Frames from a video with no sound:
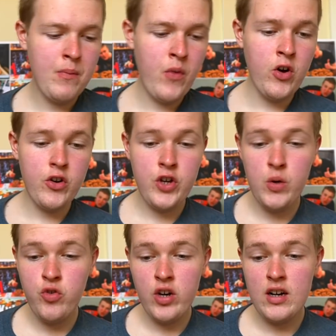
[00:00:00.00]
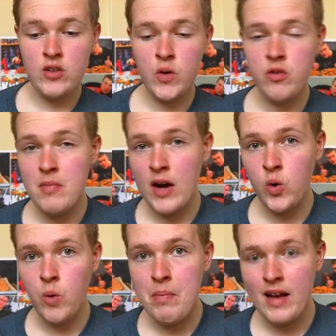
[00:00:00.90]
We've got 2 jars of
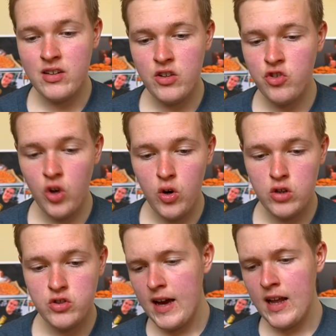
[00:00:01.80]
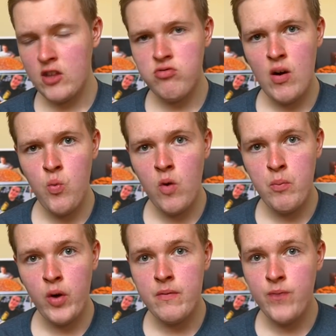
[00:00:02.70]
tomato pasta sauce. That's around
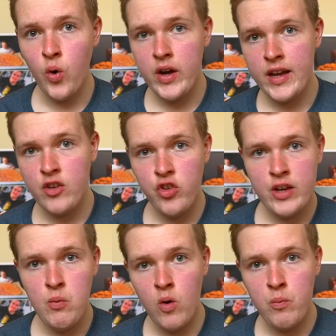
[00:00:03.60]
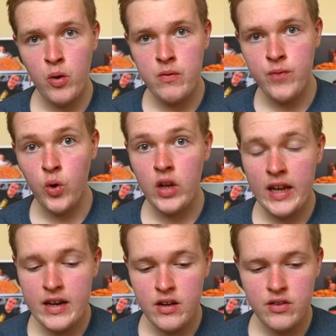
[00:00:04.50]
1.4 kg, 1.4
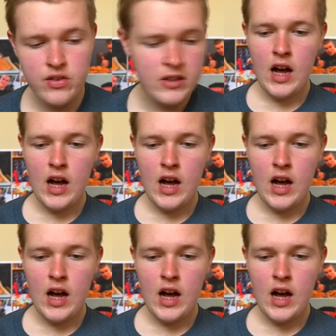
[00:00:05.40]
litres.